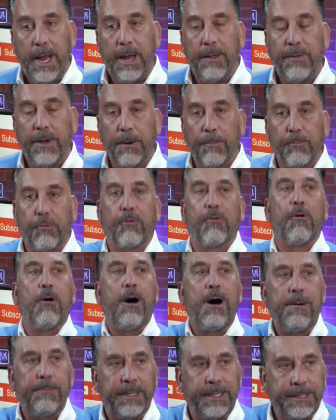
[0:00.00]
And they're
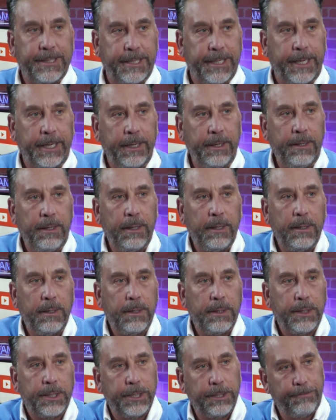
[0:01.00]
promising
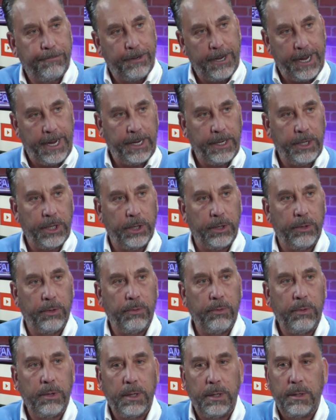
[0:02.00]
to pay
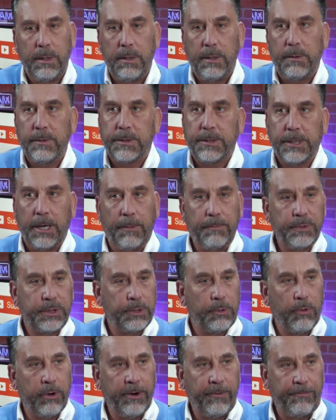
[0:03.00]
you some
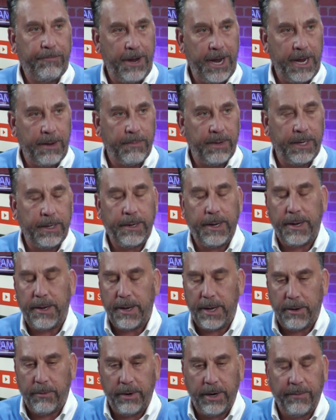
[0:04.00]
sort of payment,
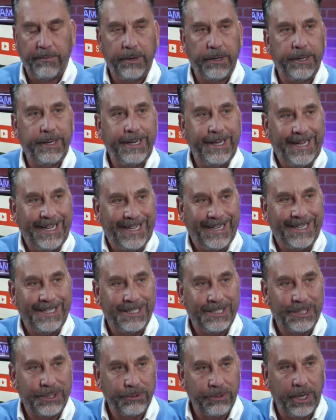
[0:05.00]
however it
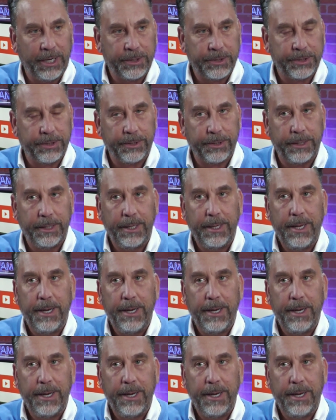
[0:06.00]
is structured.